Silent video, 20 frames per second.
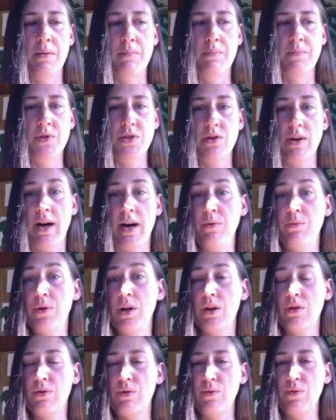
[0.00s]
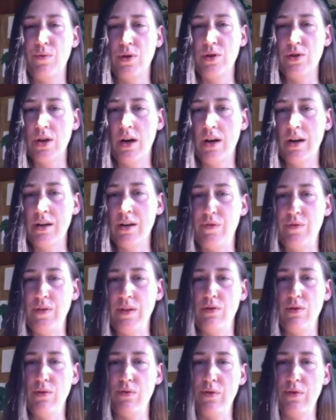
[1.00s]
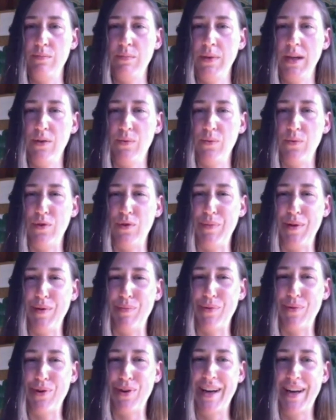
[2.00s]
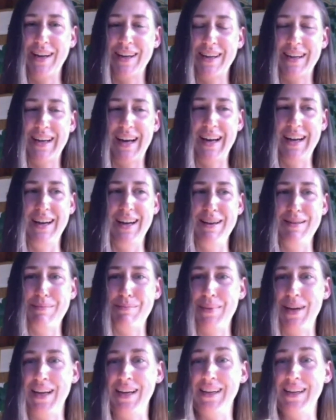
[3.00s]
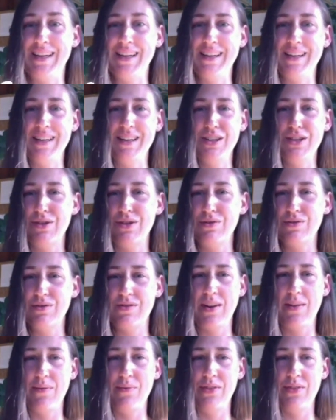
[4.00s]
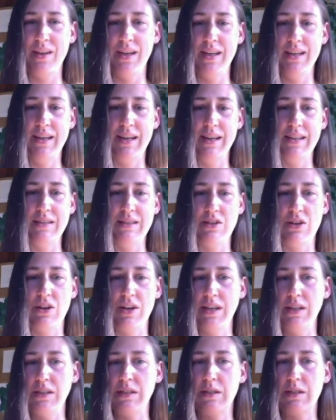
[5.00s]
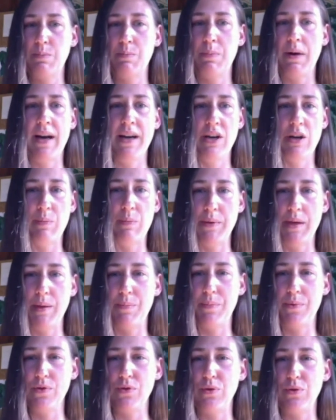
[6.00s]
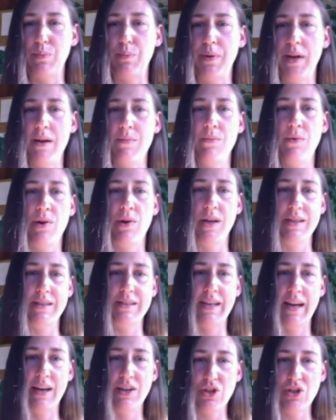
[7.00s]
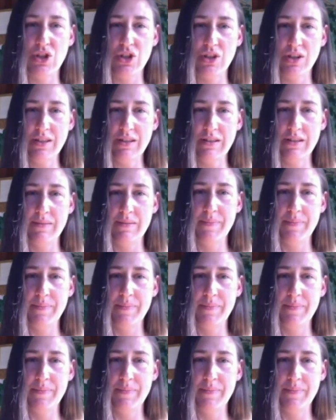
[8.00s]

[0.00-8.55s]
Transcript: So I work through photography. So for me, it would be more like, can I make it into something that is going to inspire people to pay more attention?